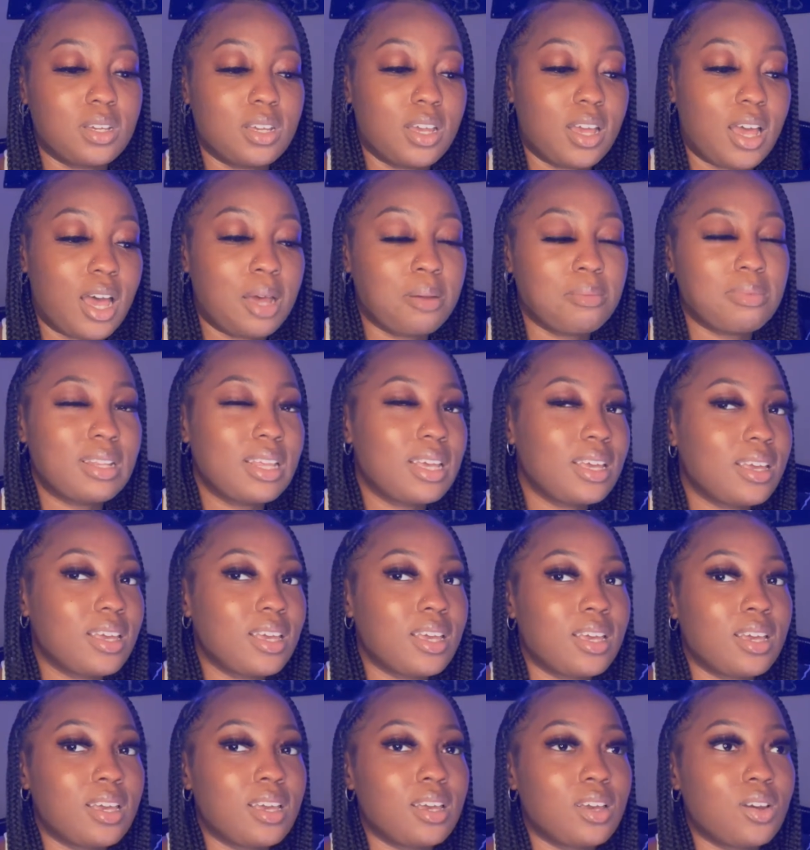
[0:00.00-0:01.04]
I'm
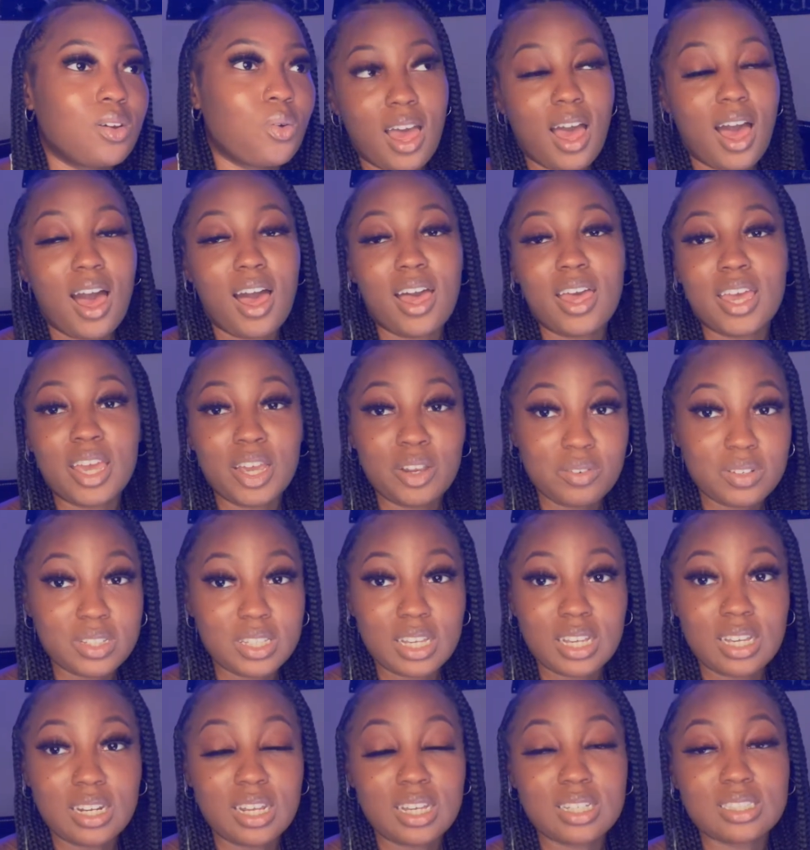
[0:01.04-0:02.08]
thinking
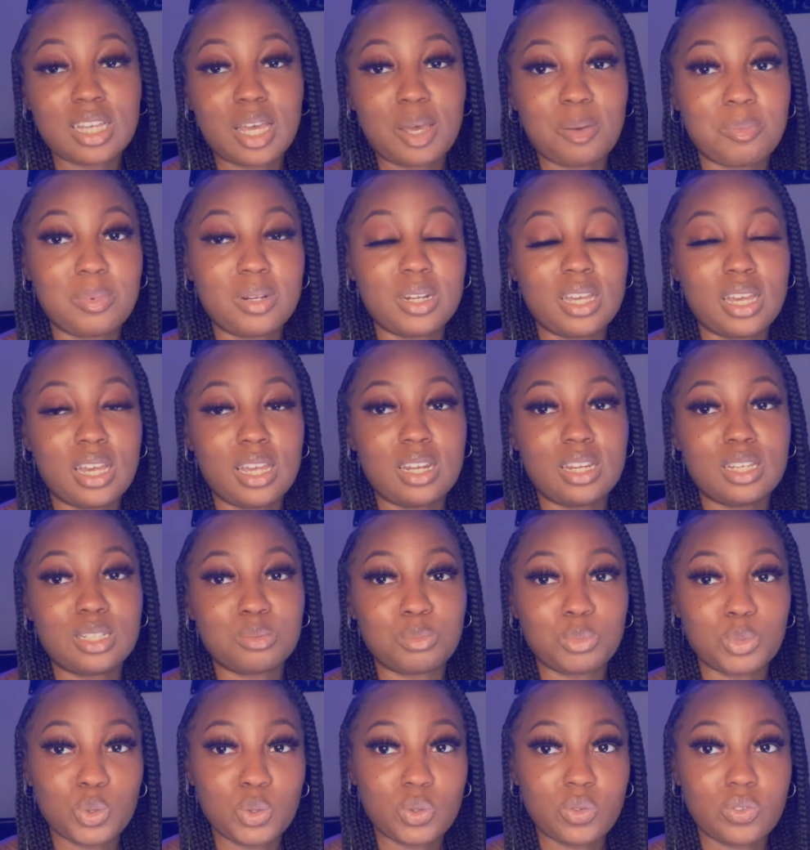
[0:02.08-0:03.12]
everything that's happening in this
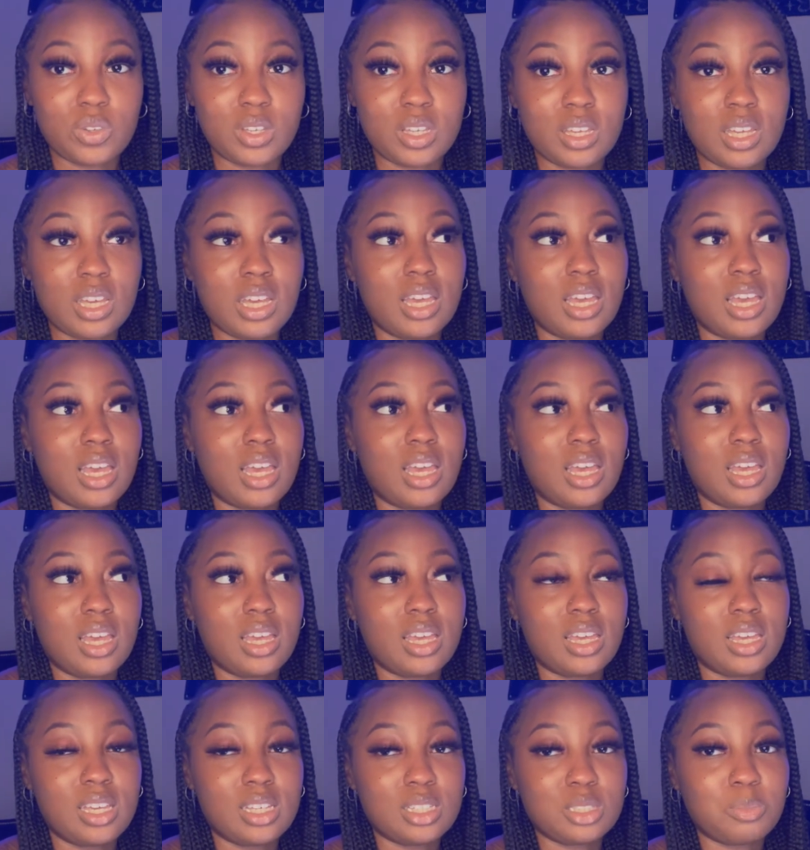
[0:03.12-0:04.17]
movie
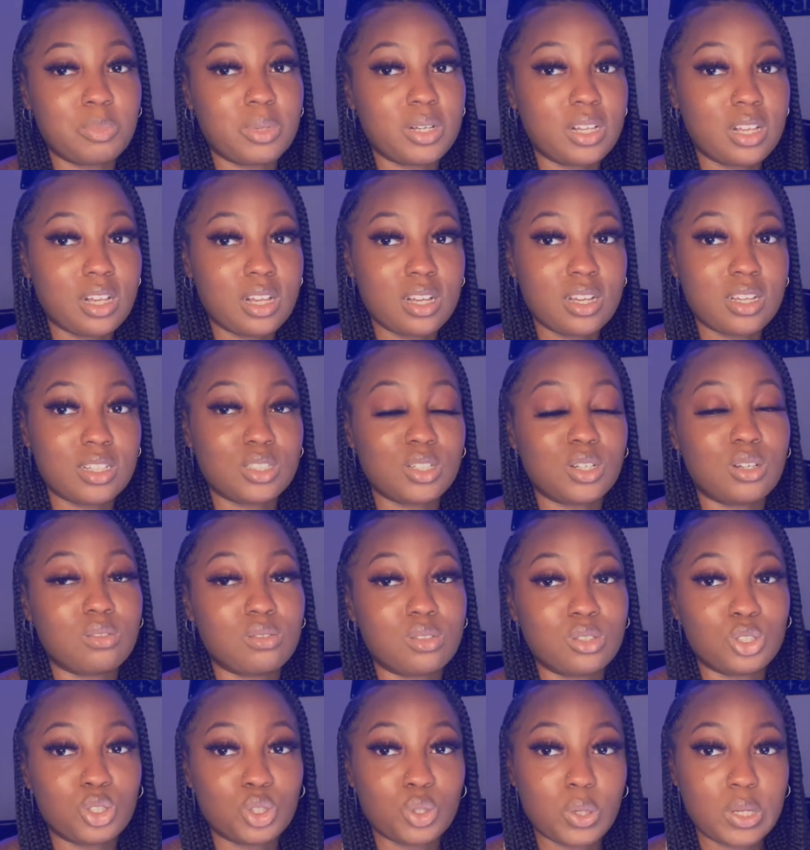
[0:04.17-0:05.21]
is because of the
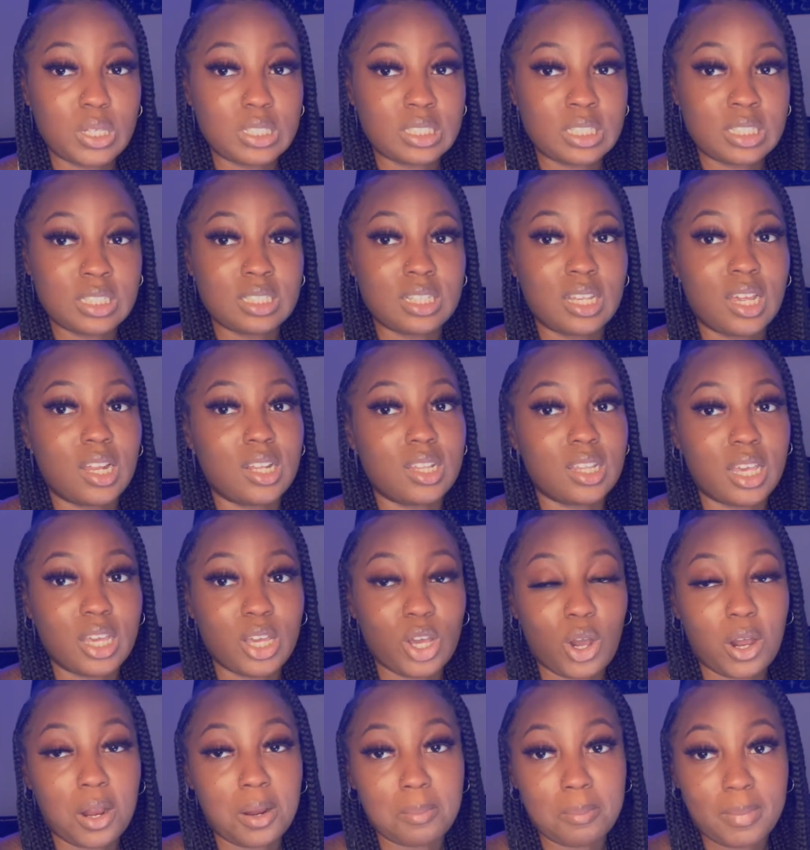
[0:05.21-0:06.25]
choices that they
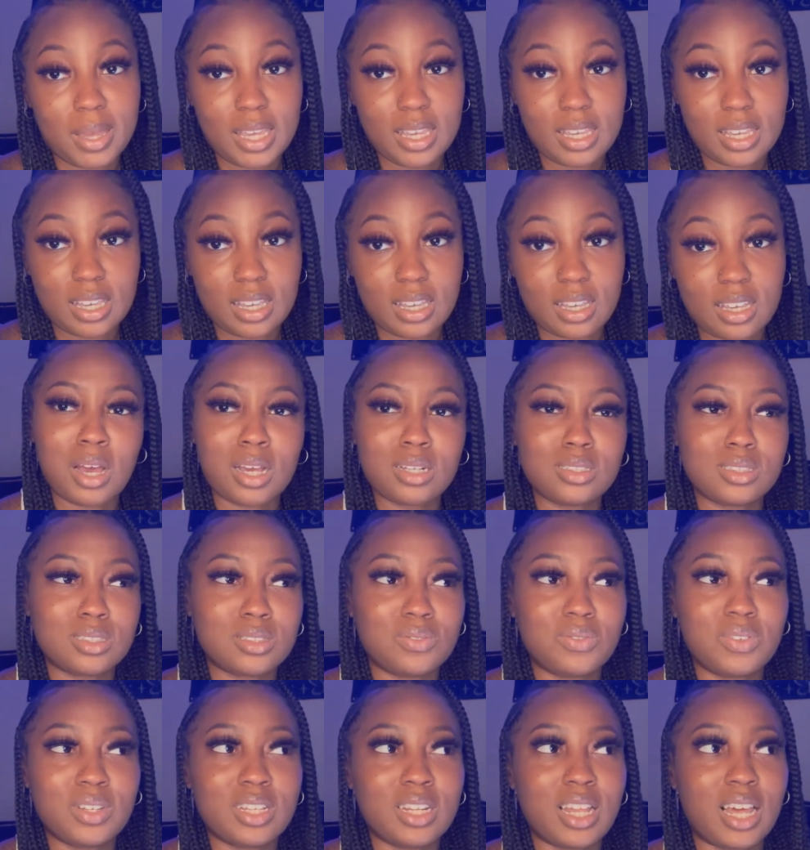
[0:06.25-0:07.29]
are making. I just
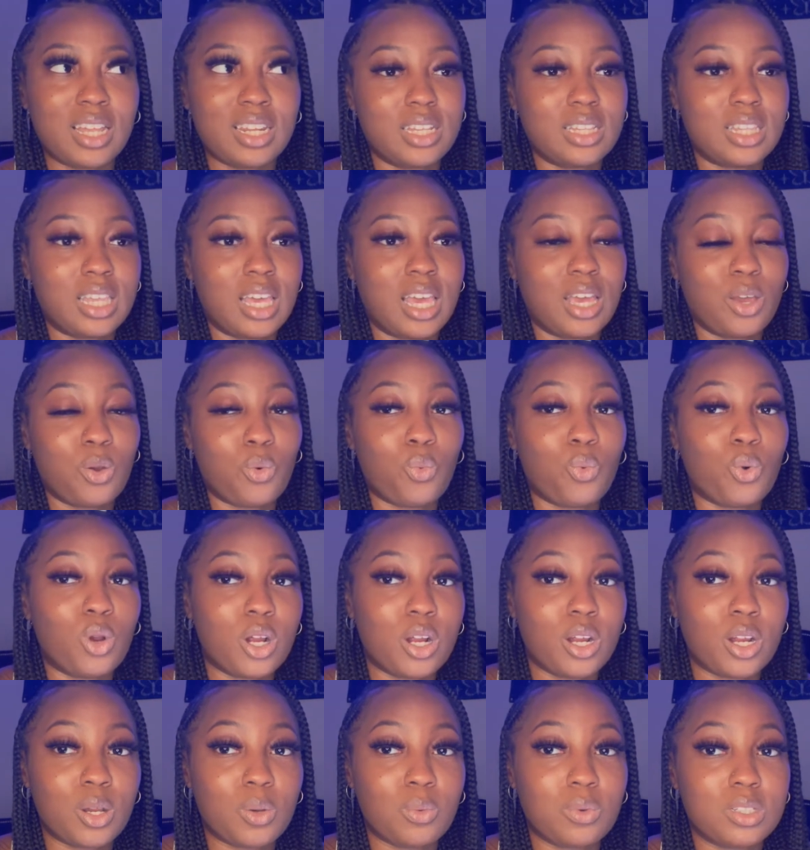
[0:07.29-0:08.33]
feel like that
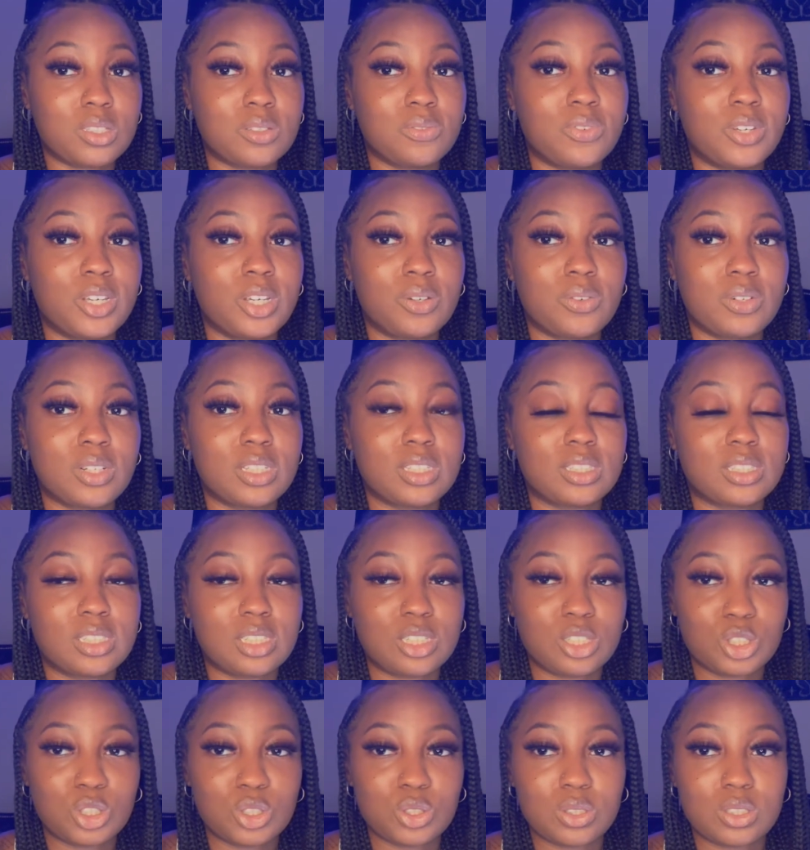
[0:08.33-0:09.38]
word was very
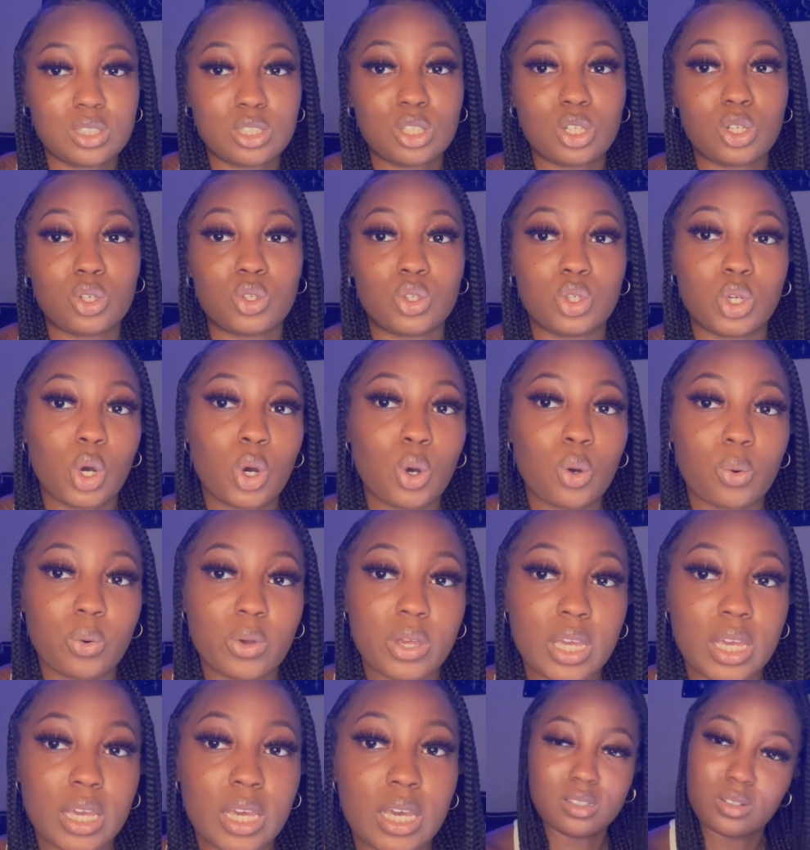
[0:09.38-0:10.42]
essential to
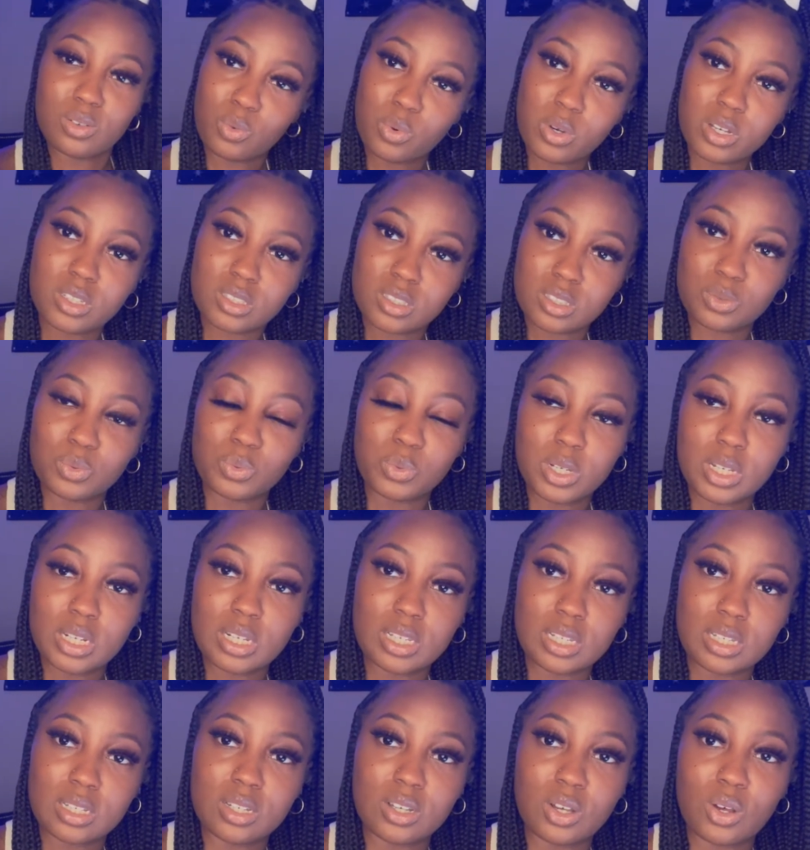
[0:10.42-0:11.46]
knowing what's
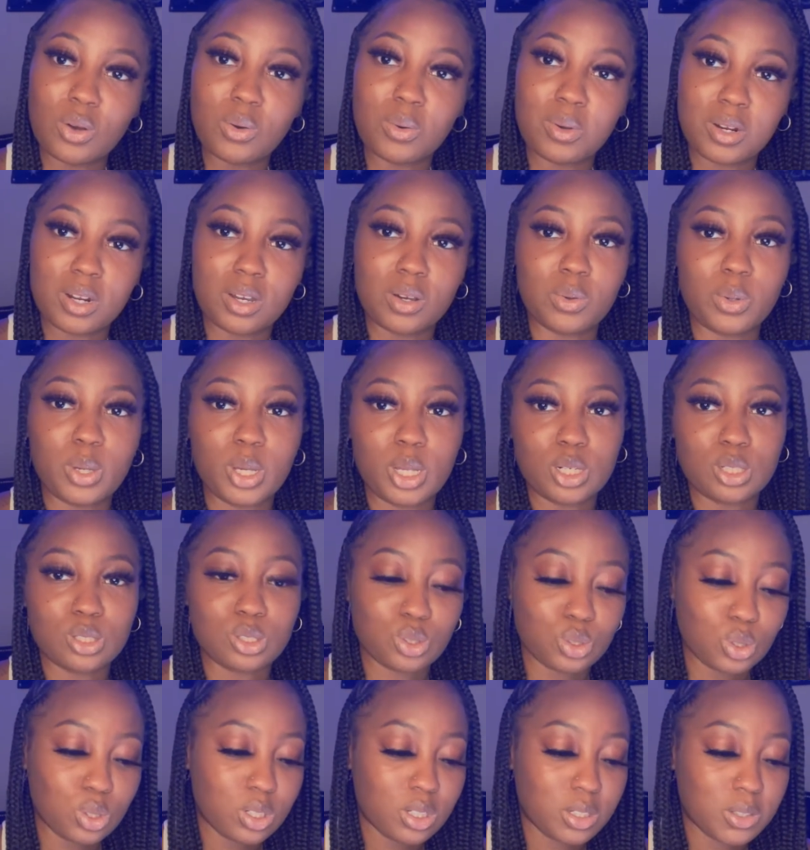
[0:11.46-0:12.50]
really going on in the
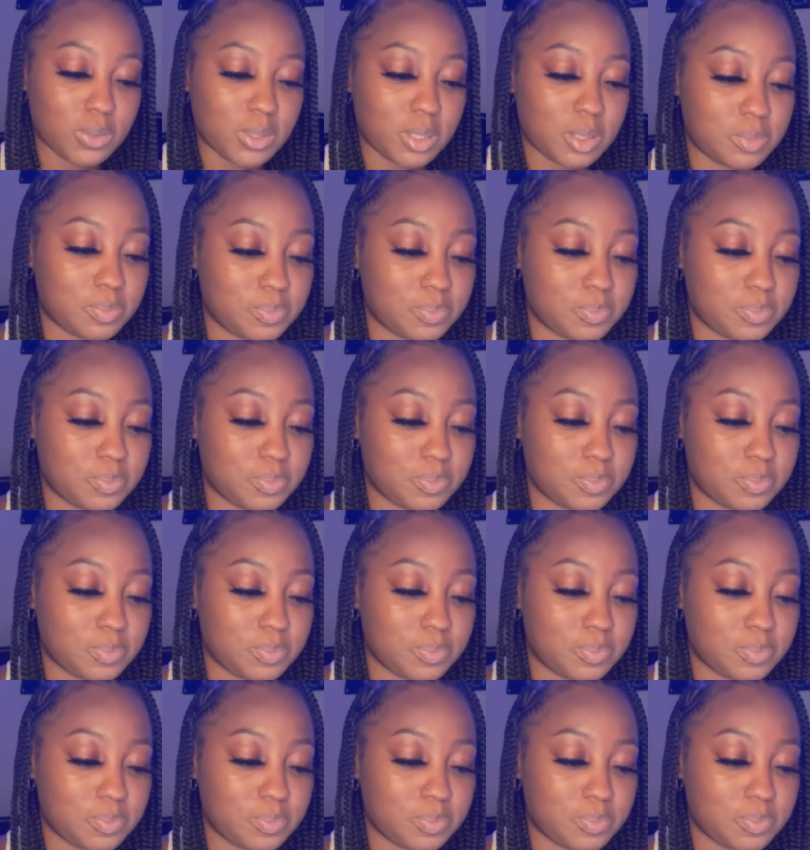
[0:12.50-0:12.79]
story.